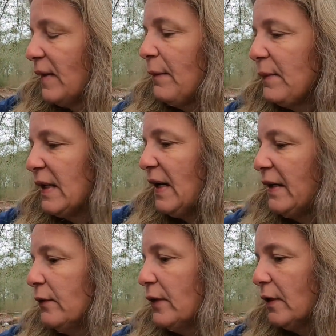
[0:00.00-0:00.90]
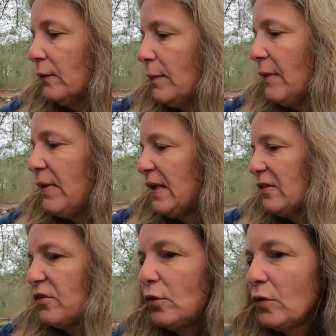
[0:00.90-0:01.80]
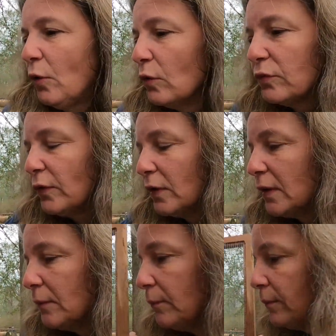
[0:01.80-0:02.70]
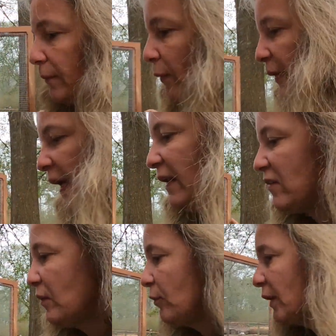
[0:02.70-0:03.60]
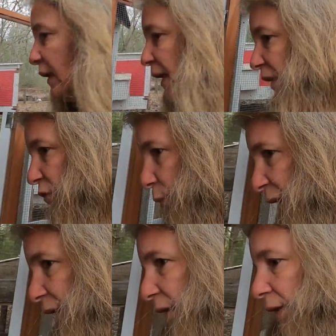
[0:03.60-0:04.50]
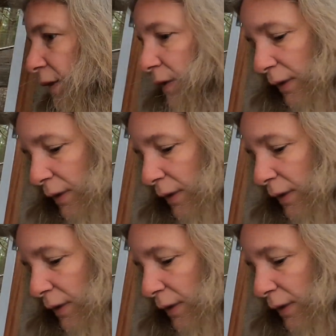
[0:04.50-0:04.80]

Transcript: I mean, I don't know. Maybe it's too cold for them, but we had some really nice weather.